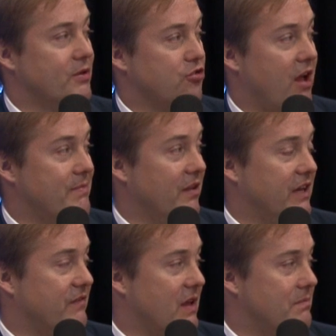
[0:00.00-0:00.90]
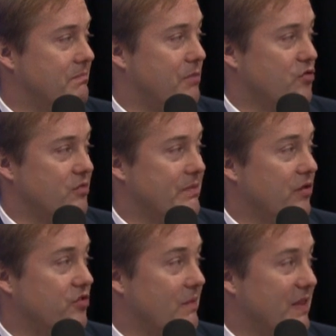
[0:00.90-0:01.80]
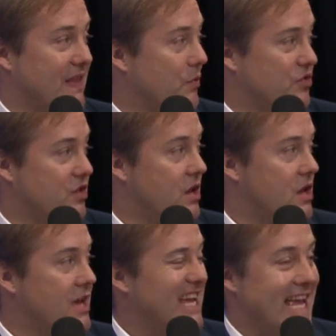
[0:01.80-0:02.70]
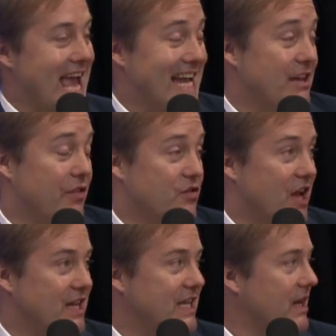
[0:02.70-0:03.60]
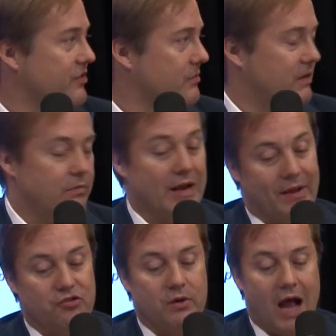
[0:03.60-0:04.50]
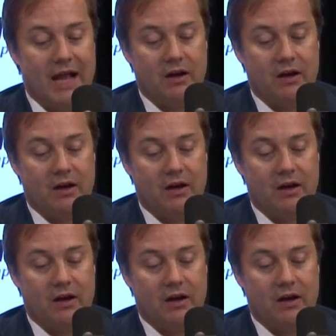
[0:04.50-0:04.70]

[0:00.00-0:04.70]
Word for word: much liability if the person builds something that right. was. Any of those ideas would be anyway. So I